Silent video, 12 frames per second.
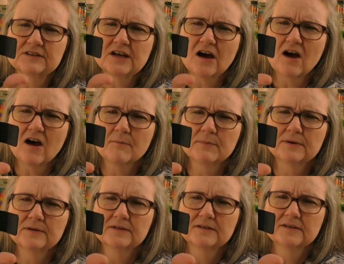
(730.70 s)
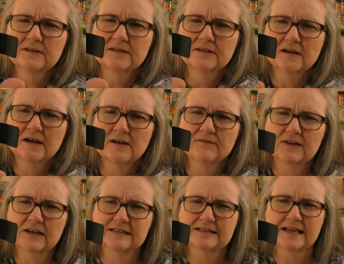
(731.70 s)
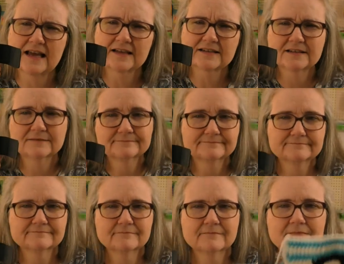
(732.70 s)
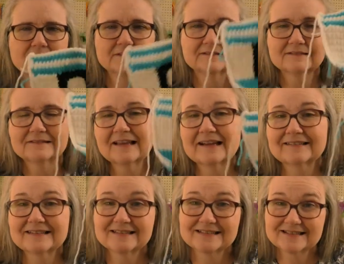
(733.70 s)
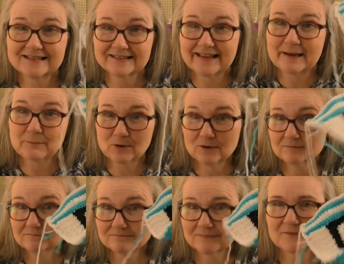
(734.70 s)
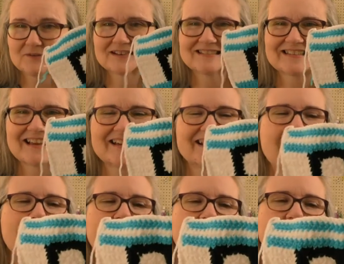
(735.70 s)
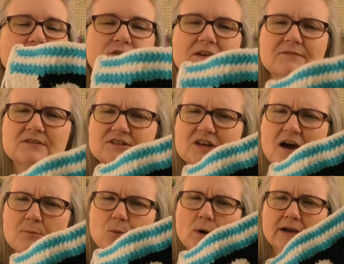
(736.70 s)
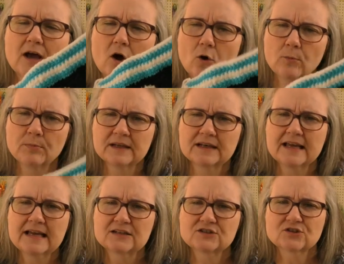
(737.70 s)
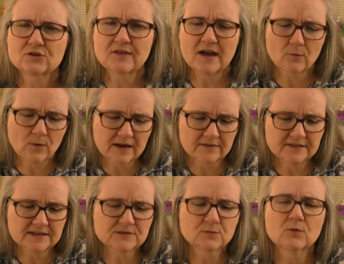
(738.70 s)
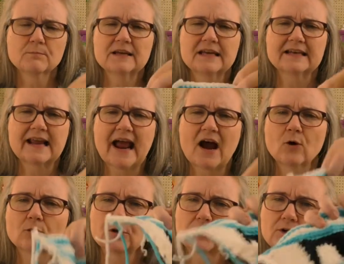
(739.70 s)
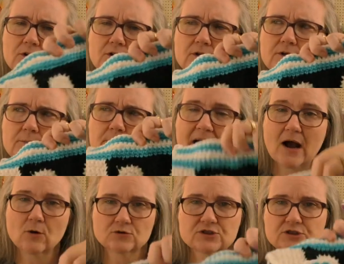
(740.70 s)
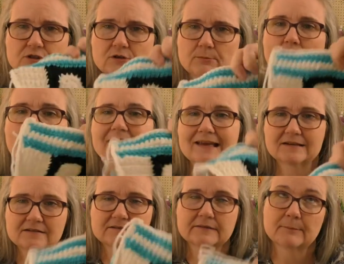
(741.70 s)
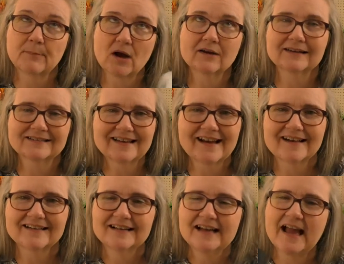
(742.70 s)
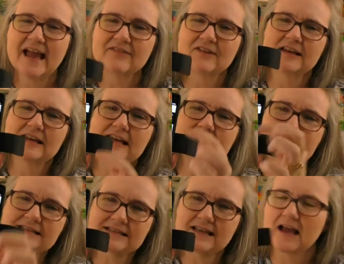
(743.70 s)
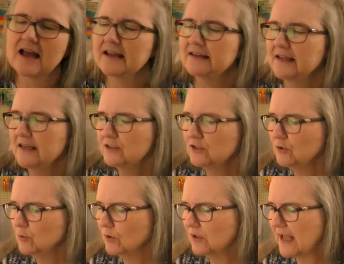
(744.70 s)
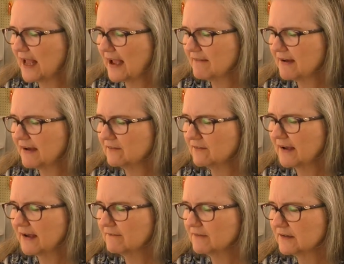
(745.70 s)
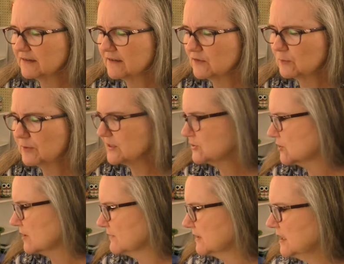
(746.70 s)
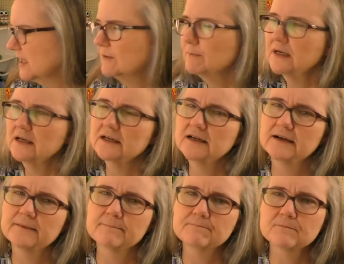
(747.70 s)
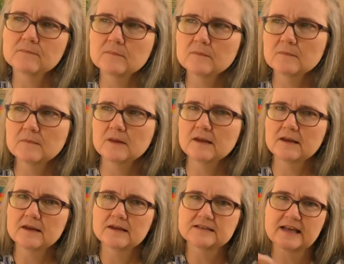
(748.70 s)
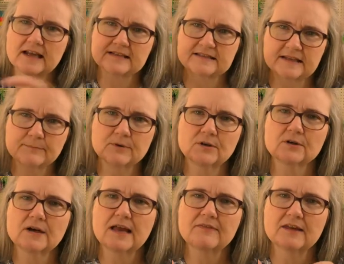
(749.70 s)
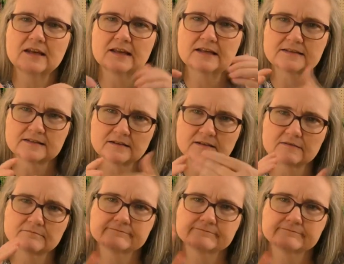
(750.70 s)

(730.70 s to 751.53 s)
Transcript: top of the cassette like this is the label of the cassette. You leave the top one open so that way this will be an outer pouch or pocket pocket yeah and then inside you will have I don't have another picture of it but um, it's got a zipper and then it's a